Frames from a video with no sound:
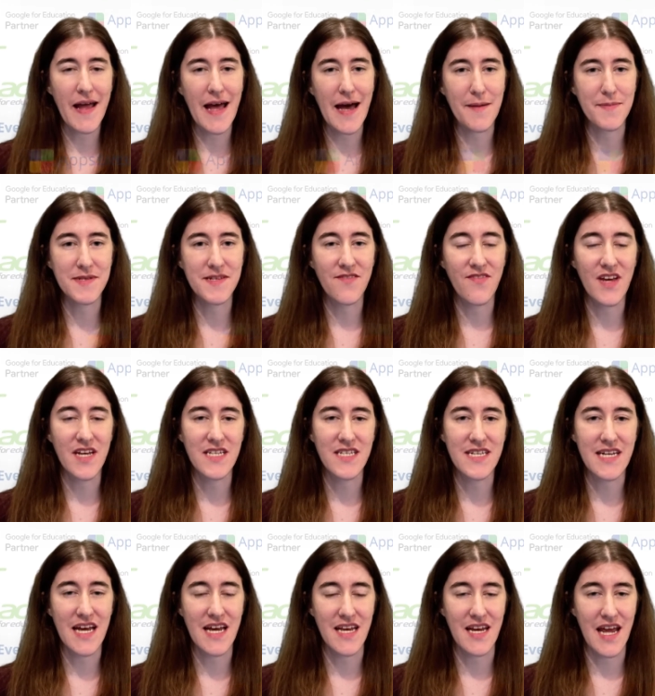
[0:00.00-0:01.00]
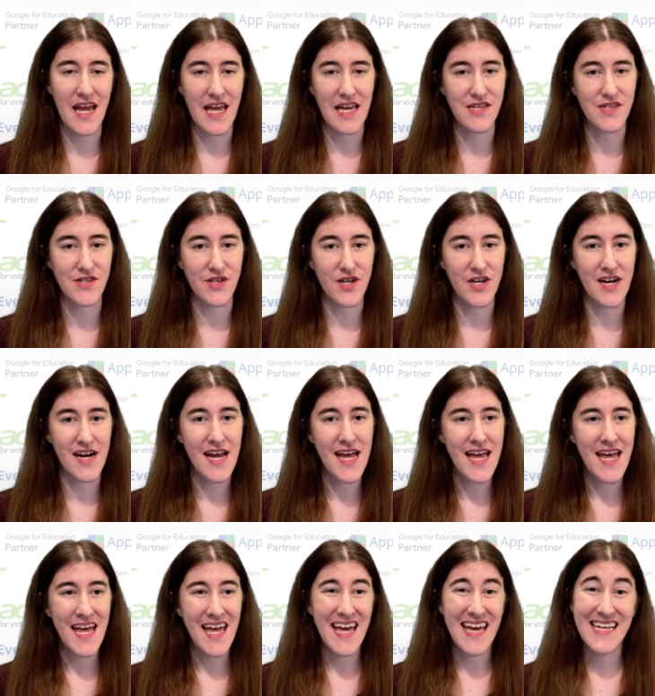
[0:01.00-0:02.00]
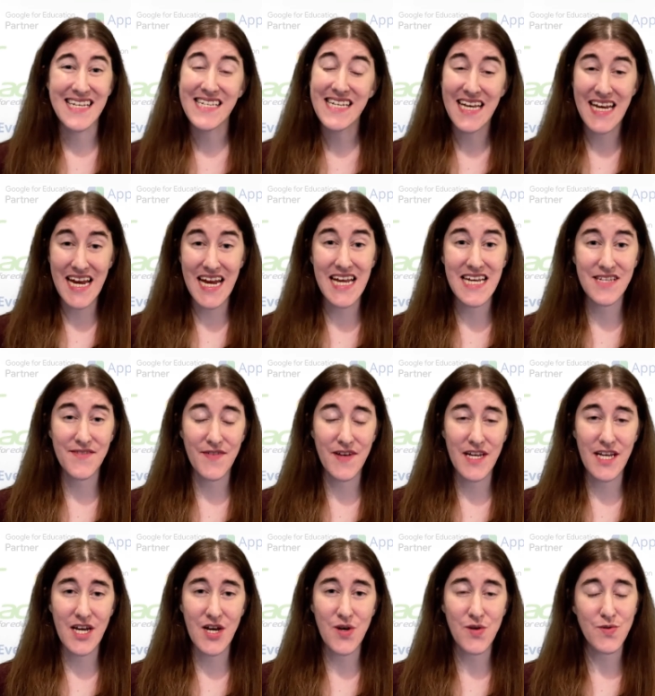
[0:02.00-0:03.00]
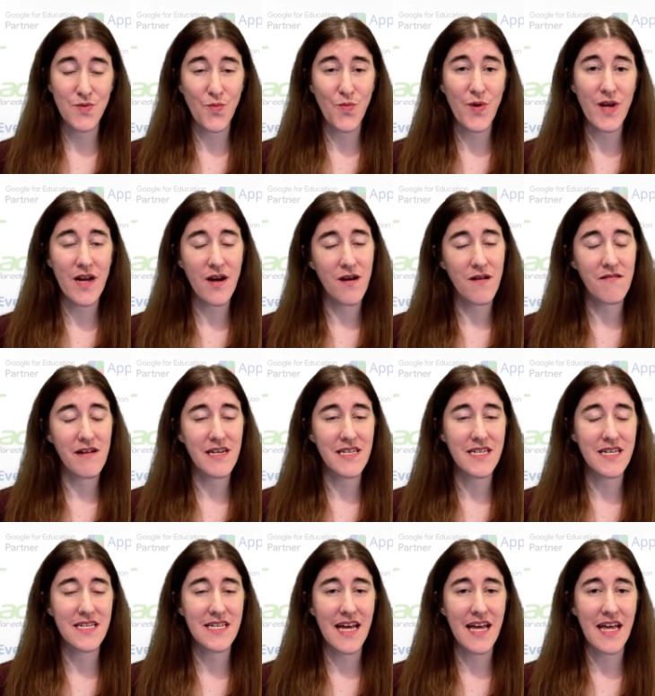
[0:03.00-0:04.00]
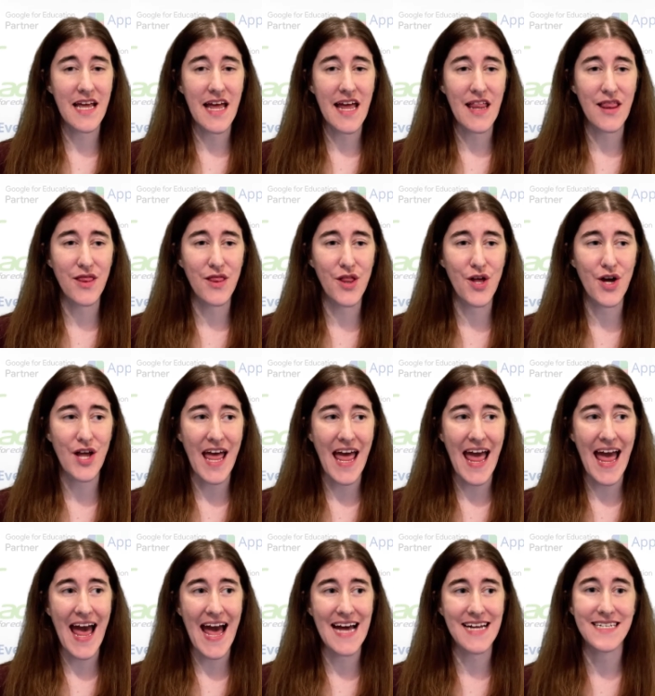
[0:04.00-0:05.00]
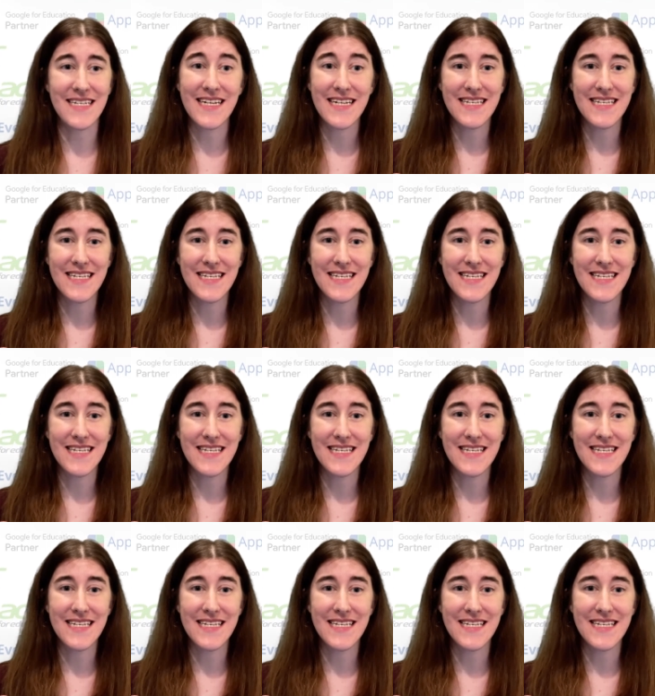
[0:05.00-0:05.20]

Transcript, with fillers: AppsEvents and Acer. In today's video, we are going to take a look at